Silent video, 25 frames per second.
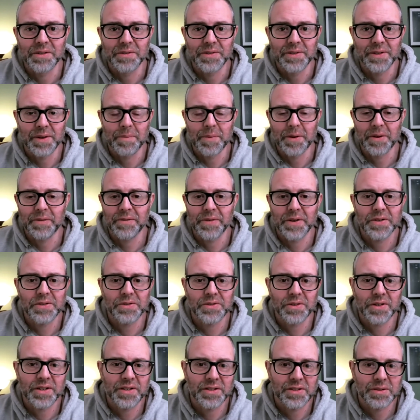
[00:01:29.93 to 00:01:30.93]
If something
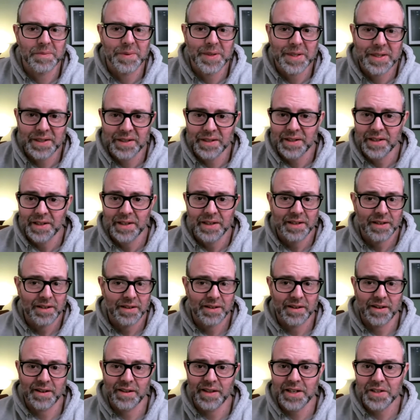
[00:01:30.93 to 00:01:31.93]
frustrates me,
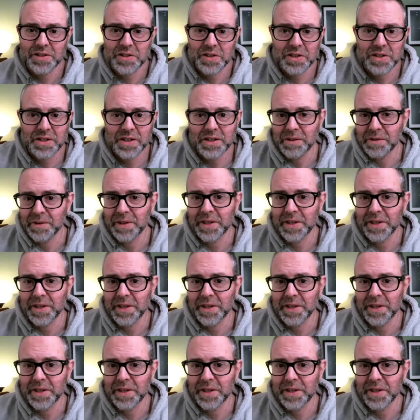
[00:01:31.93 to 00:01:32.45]
I let you know.